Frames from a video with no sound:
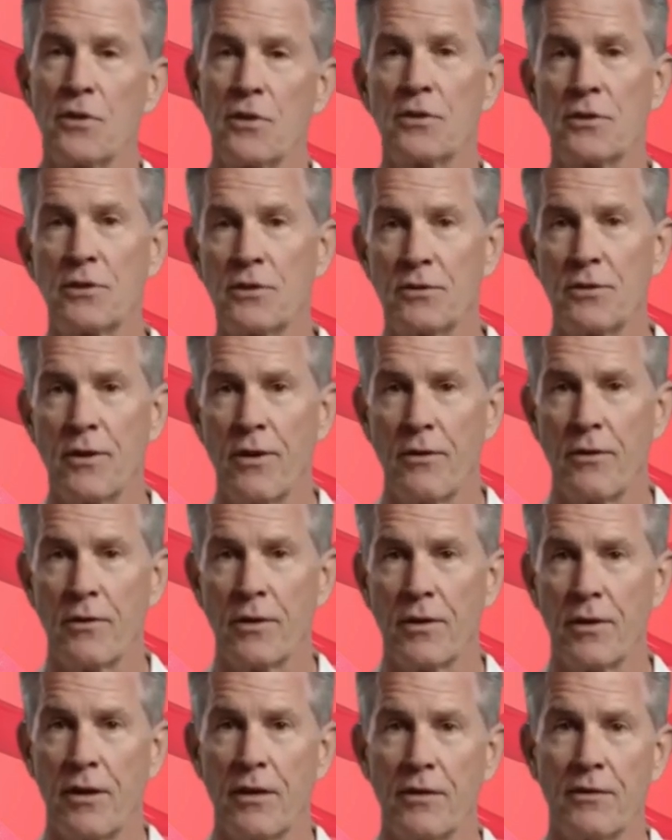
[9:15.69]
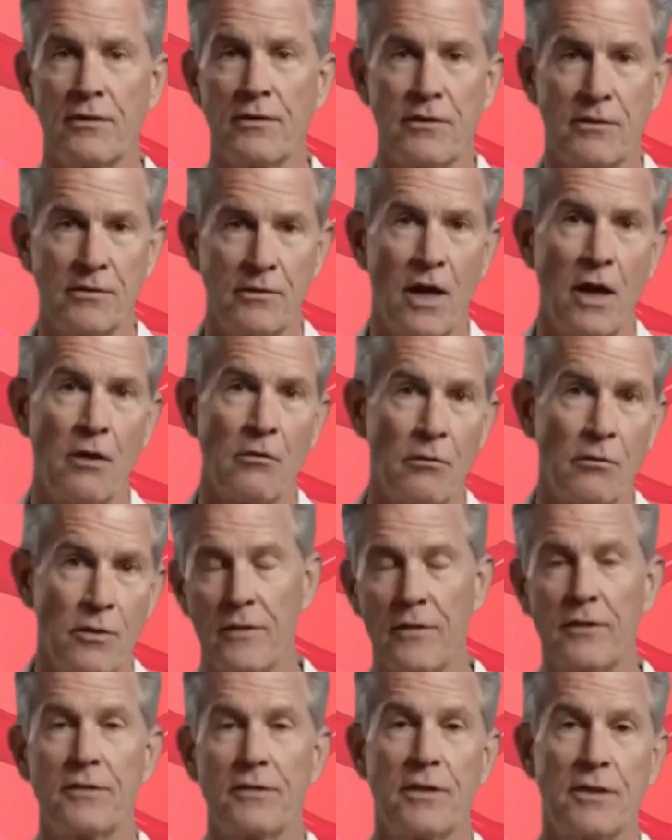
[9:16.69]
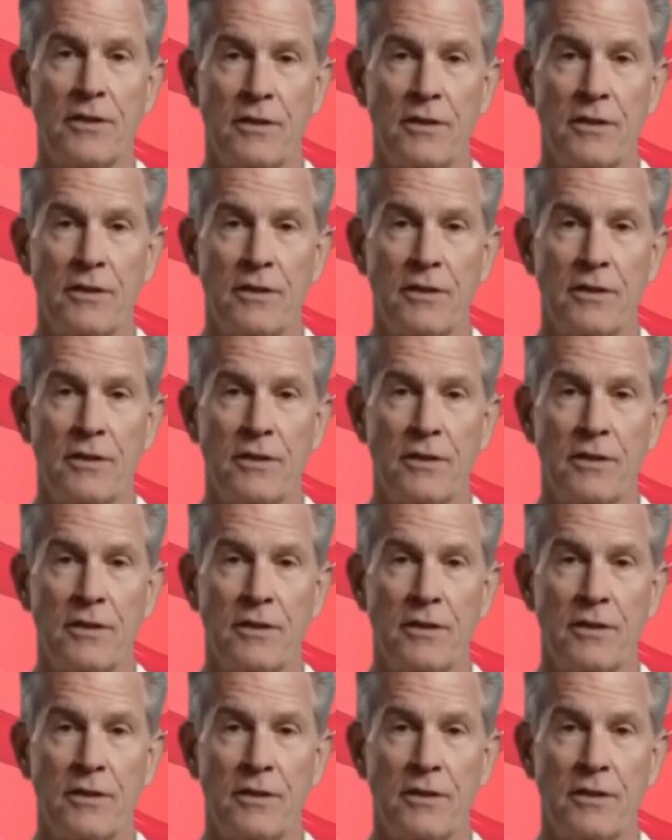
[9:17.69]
Over time, this can contribute